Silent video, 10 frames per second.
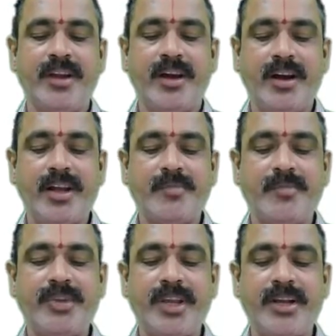or
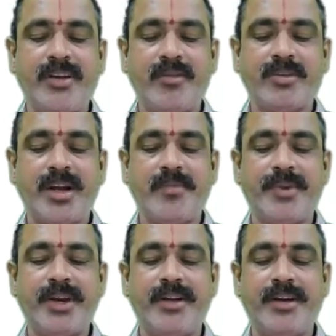about the accounts
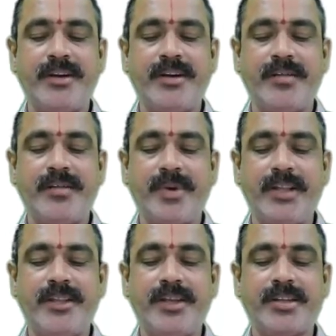operated
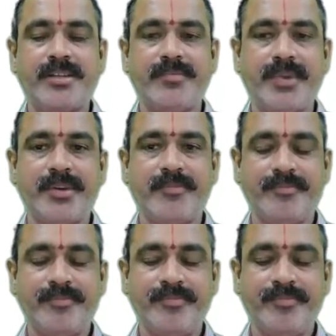by the customer.
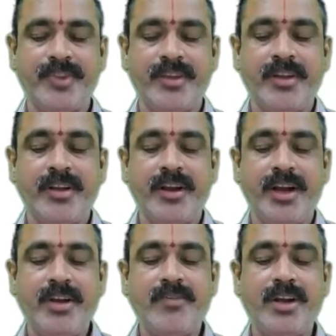
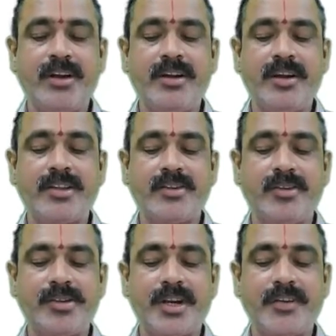Unwarranted
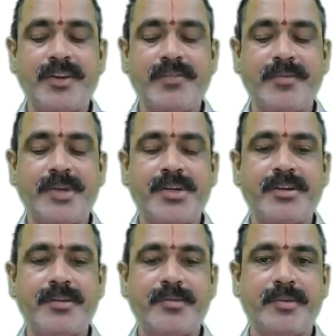disclosure of
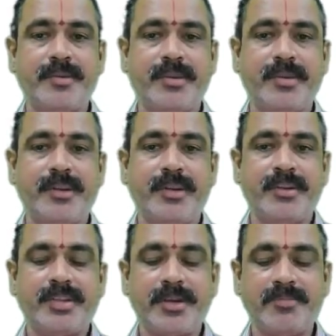information
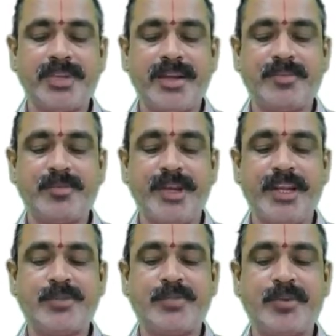sometimes
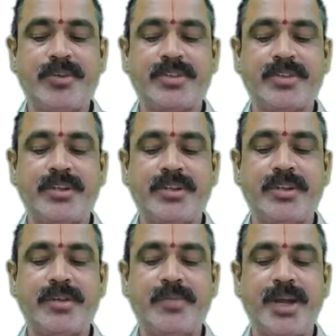may expose
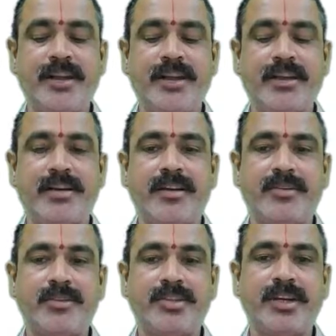the banker
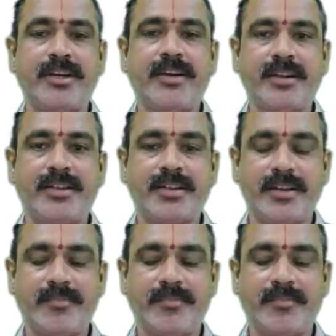to certain risk.